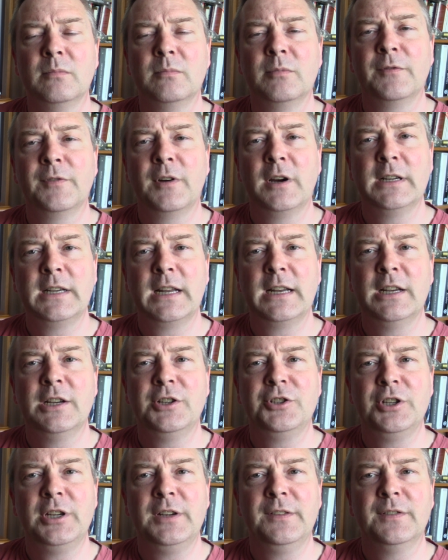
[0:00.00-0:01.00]
provide
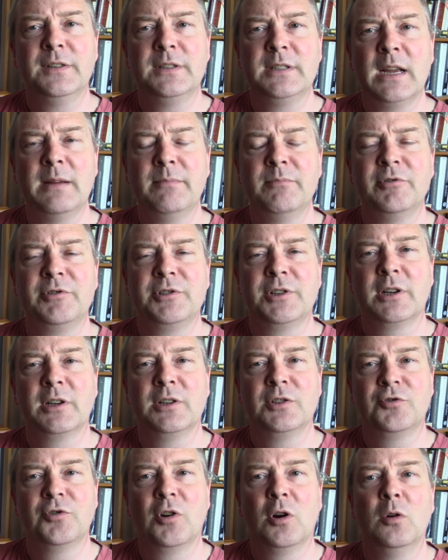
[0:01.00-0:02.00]
energy for temperature
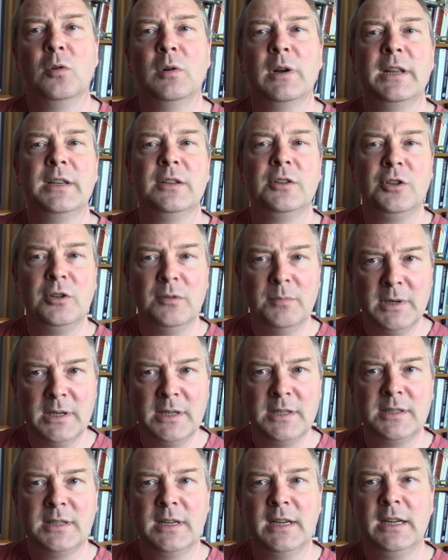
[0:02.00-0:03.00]
control and
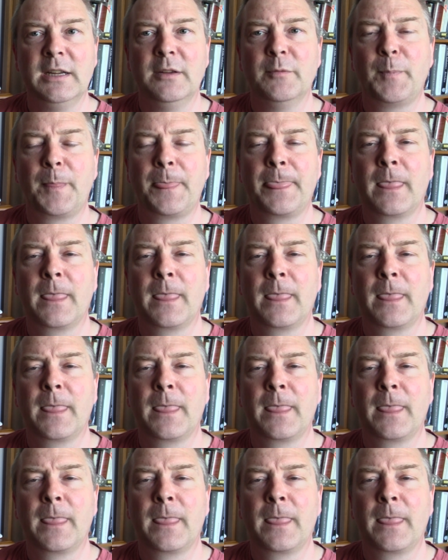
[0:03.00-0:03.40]
humidity.